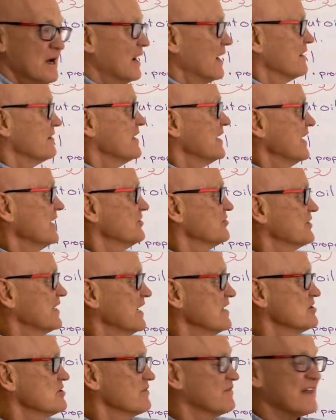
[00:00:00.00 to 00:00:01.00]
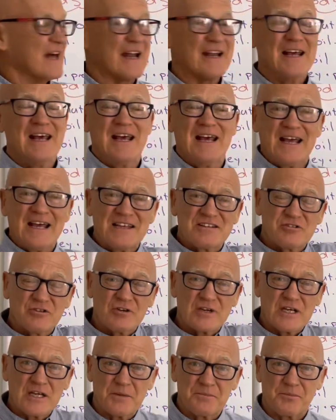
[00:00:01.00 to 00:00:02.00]
And the next stage of that is
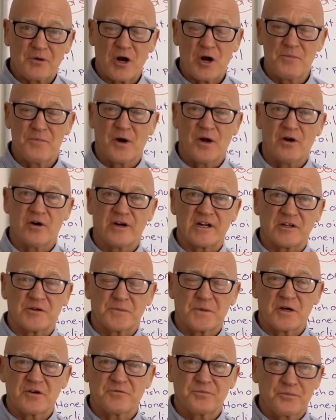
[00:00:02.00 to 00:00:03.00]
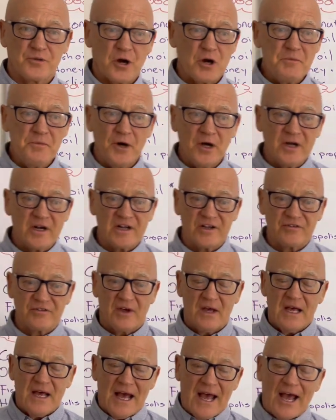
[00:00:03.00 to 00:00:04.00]
looking at probiotics, because probiotics
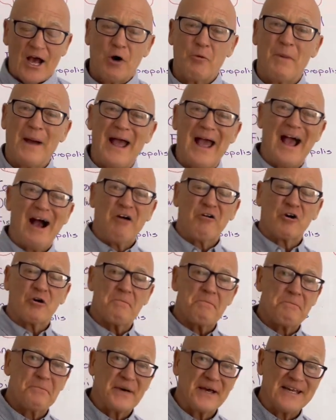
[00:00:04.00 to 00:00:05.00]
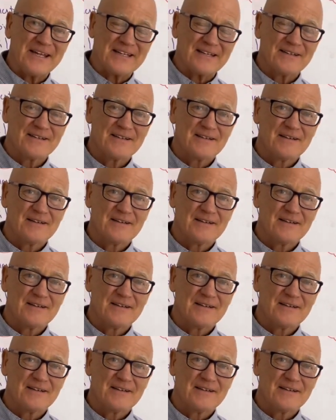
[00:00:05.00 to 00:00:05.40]
help outcompete